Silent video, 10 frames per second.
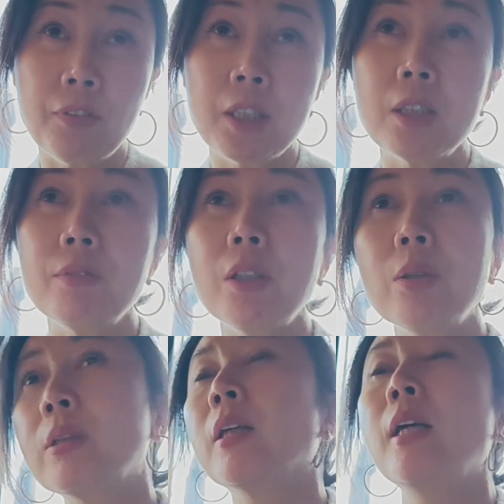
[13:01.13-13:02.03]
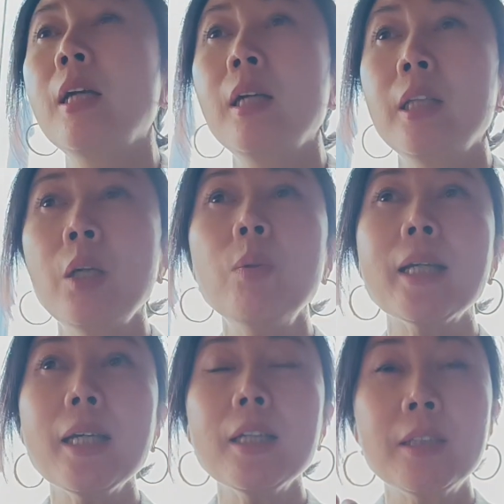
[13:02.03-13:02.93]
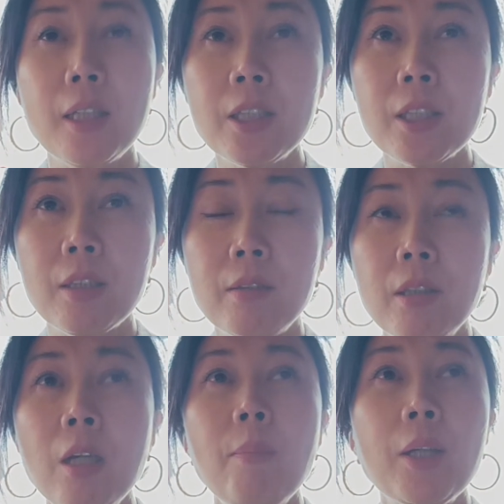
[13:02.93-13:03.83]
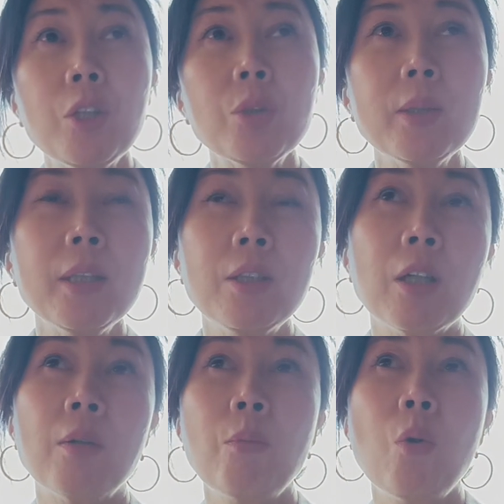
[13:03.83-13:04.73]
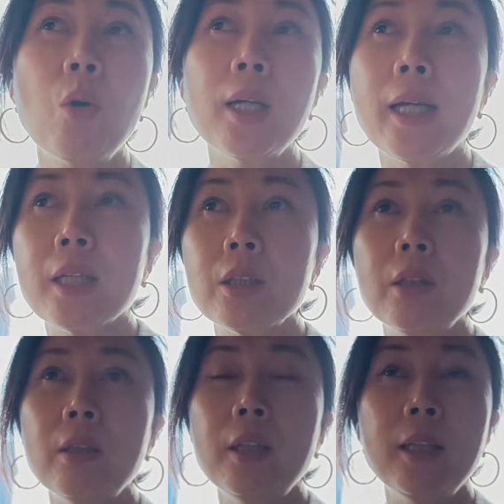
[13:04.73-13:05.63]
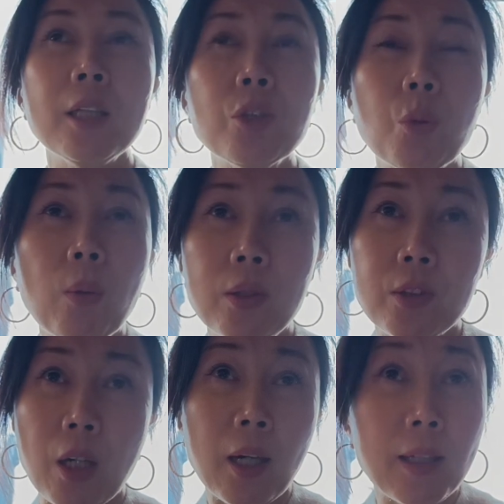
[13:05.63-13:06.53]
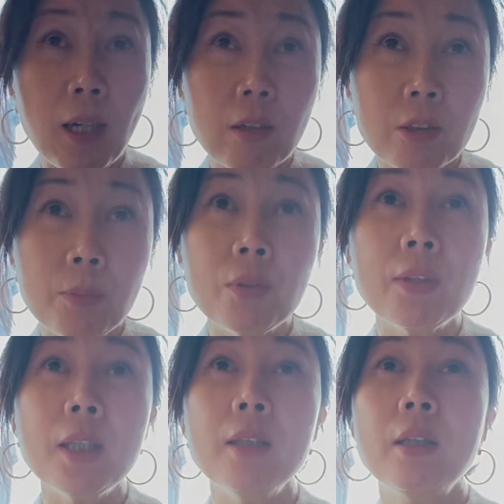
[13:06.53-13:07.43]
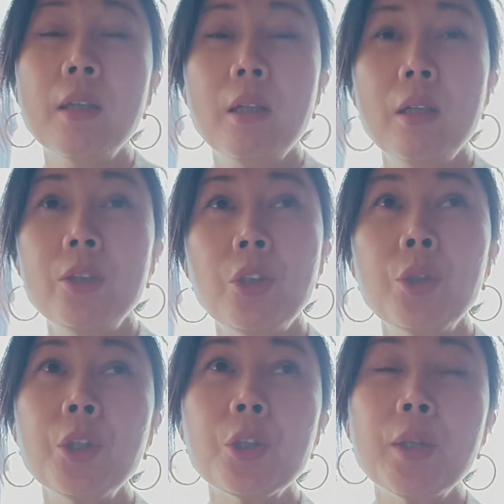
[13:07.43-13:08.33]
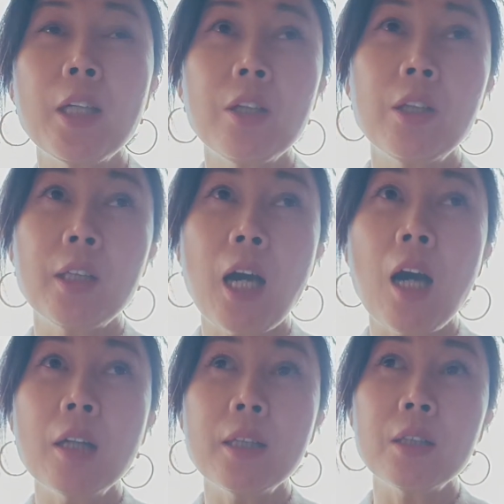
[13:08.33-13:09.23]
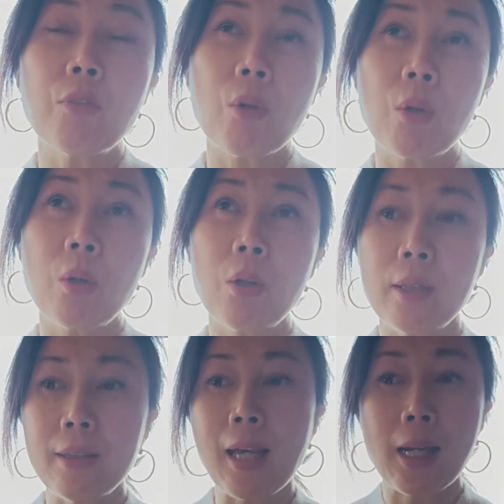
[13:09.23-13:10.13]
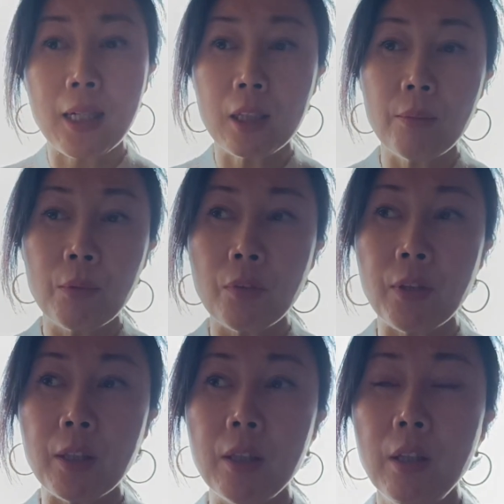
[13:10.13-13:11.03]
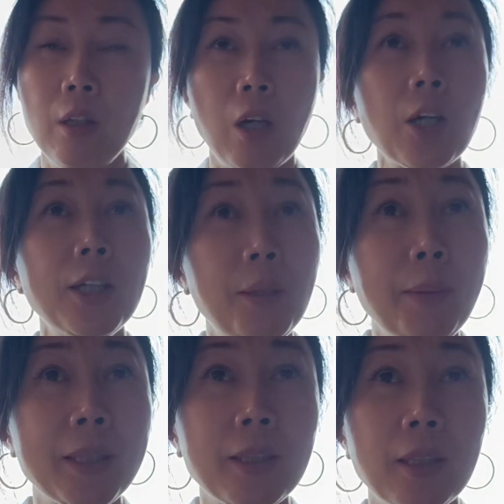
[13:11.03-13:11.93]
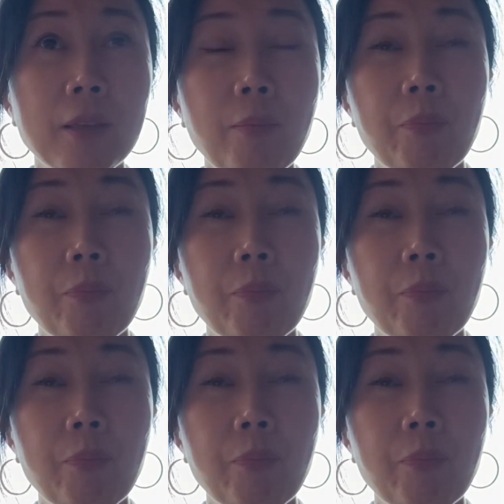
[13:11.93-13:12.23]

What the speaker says: festivals, they will get attention, but usually they're more like lean towards art house movie. So usually the audience for that kind of movie are limited.